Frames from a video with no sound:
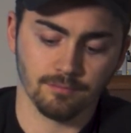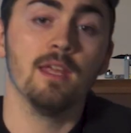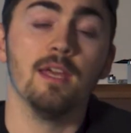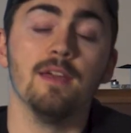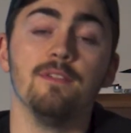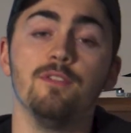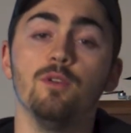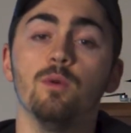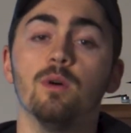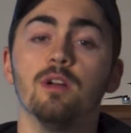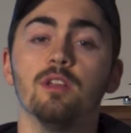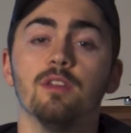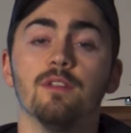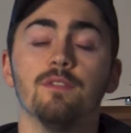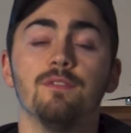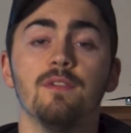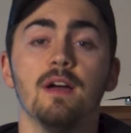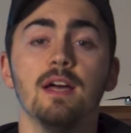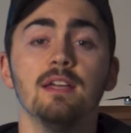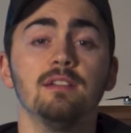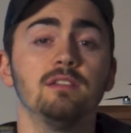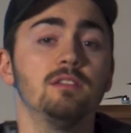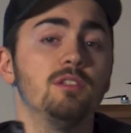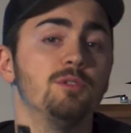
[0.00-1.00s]
If you want the
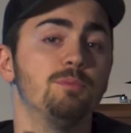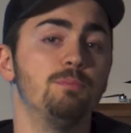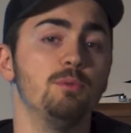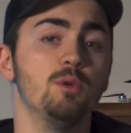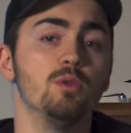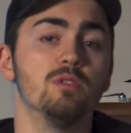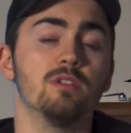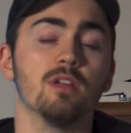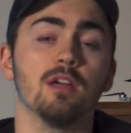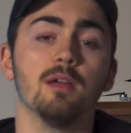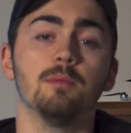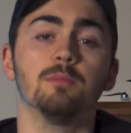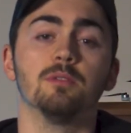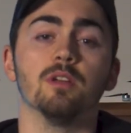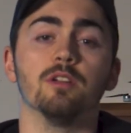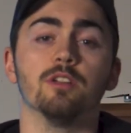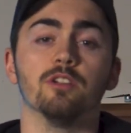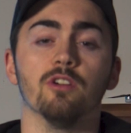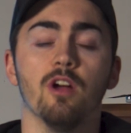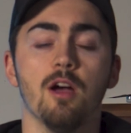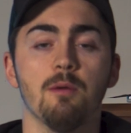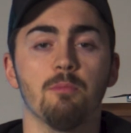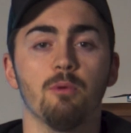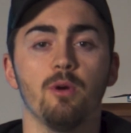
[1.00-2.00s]
fastest boot times on
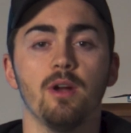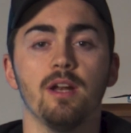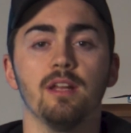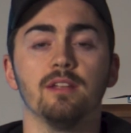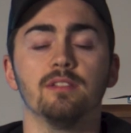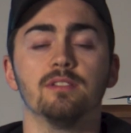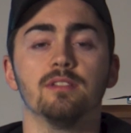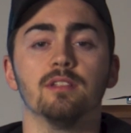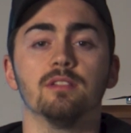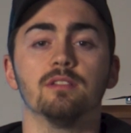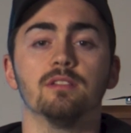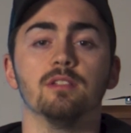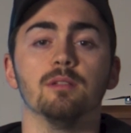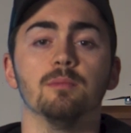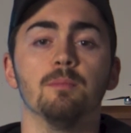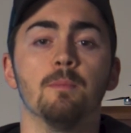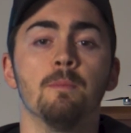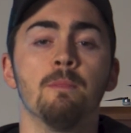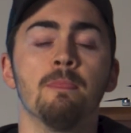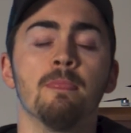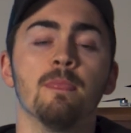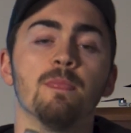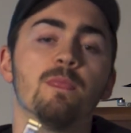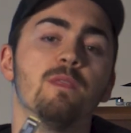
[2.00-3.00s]
your operating
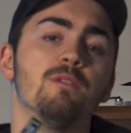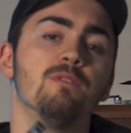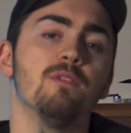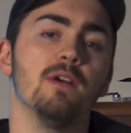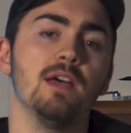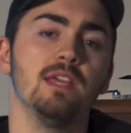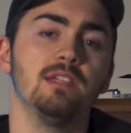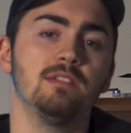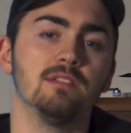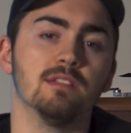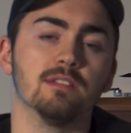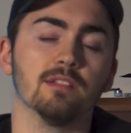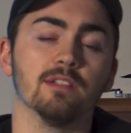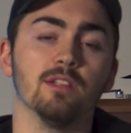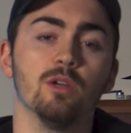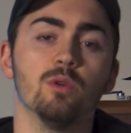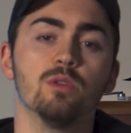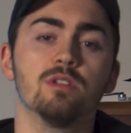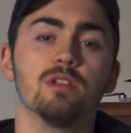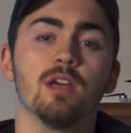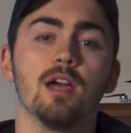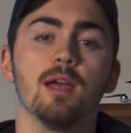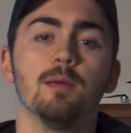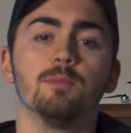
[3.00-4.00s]
system, the fastest
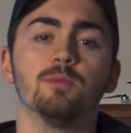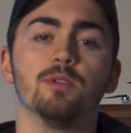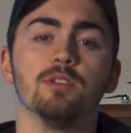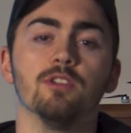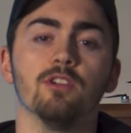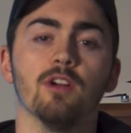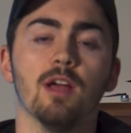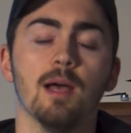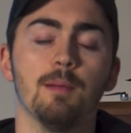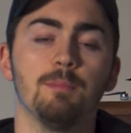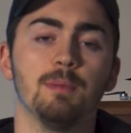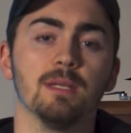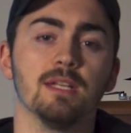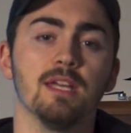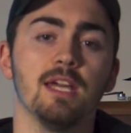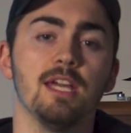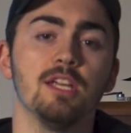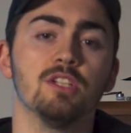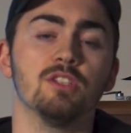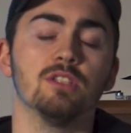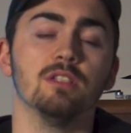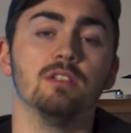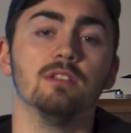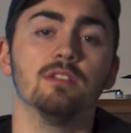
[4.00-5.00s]
load times in your
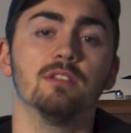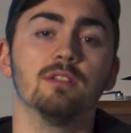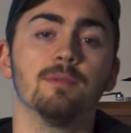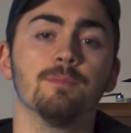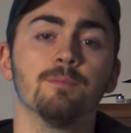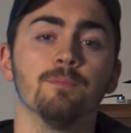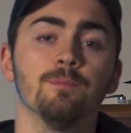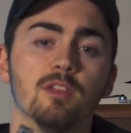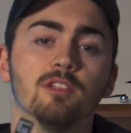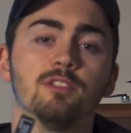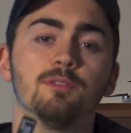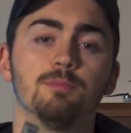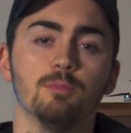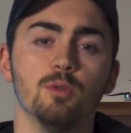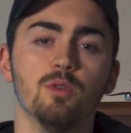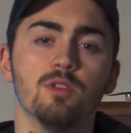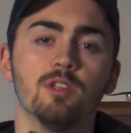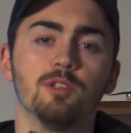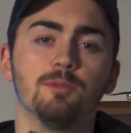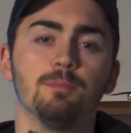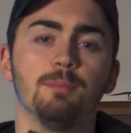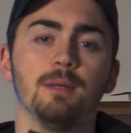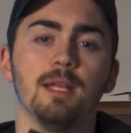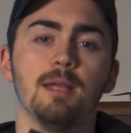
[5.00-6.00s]
applications, the
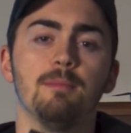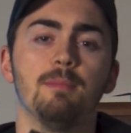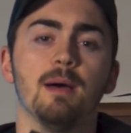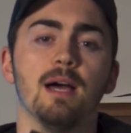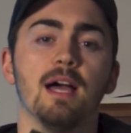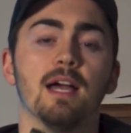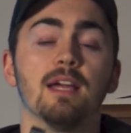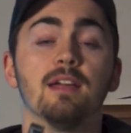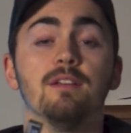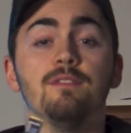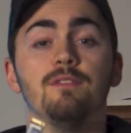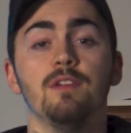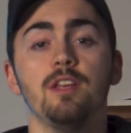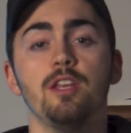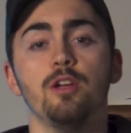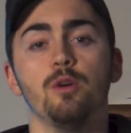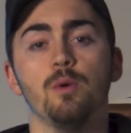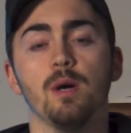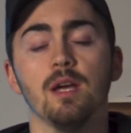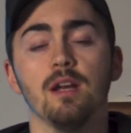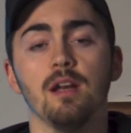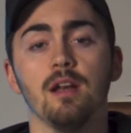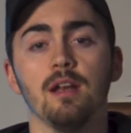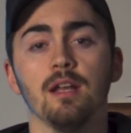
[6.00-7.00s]
smoothest playback in
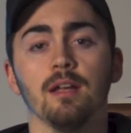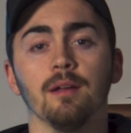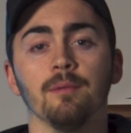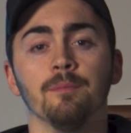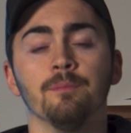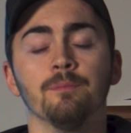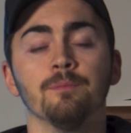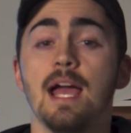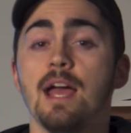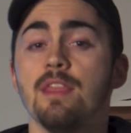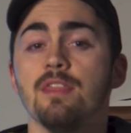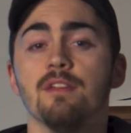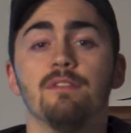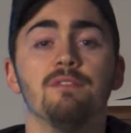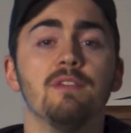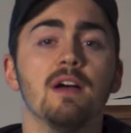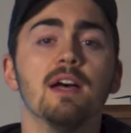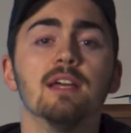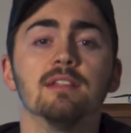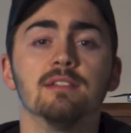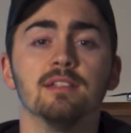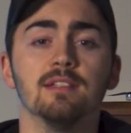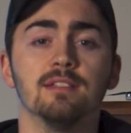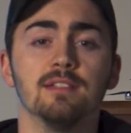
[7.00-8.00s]
video editing, and the
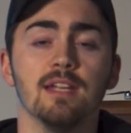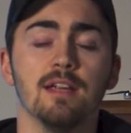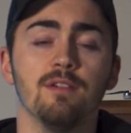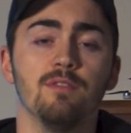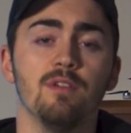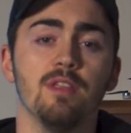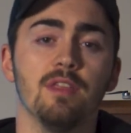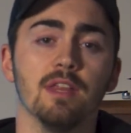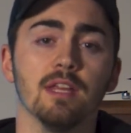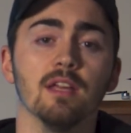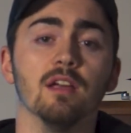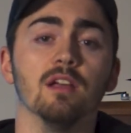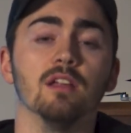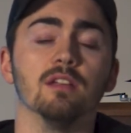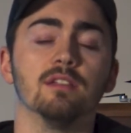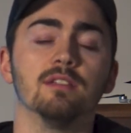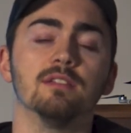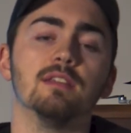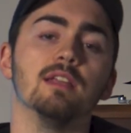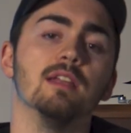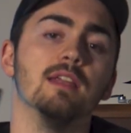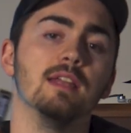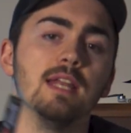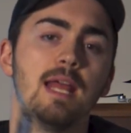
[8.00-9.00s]
fastest everything
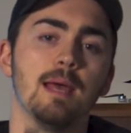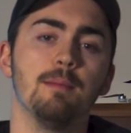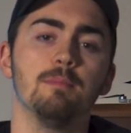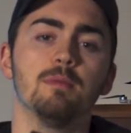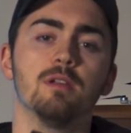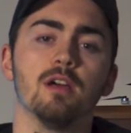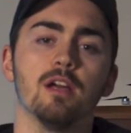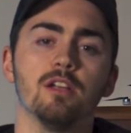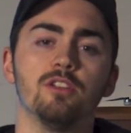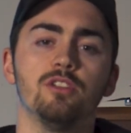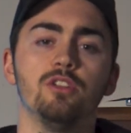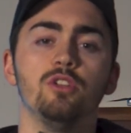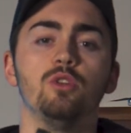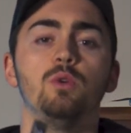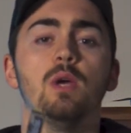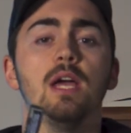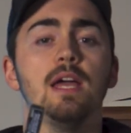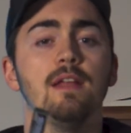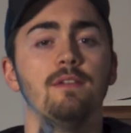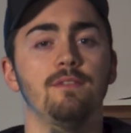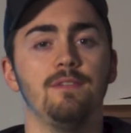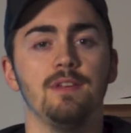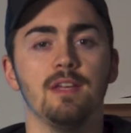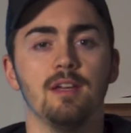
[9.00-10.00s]
else, then an M.2
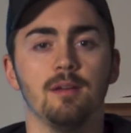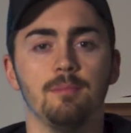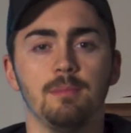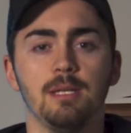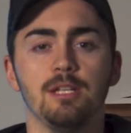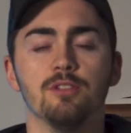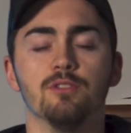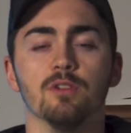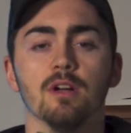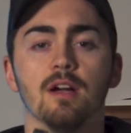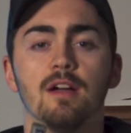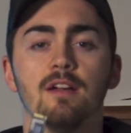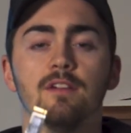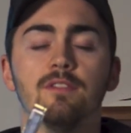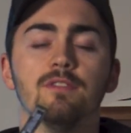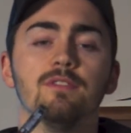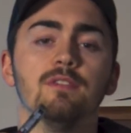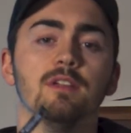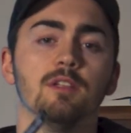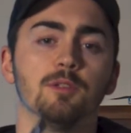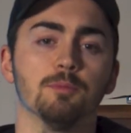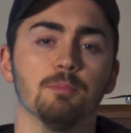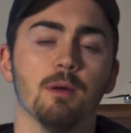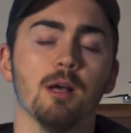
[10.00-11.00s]
Nvme
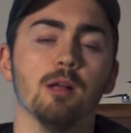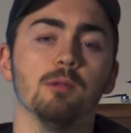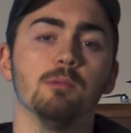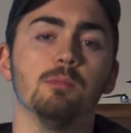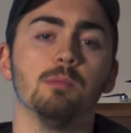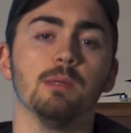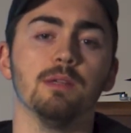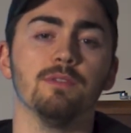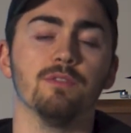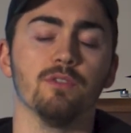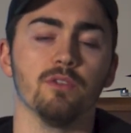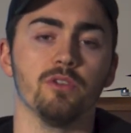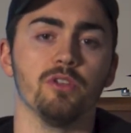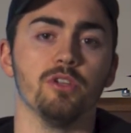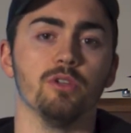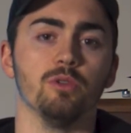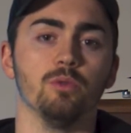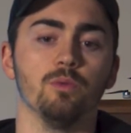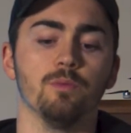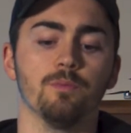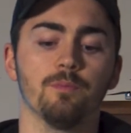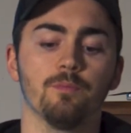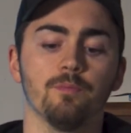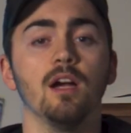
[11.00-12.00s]
drive is probably for
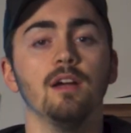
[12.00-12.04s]
you.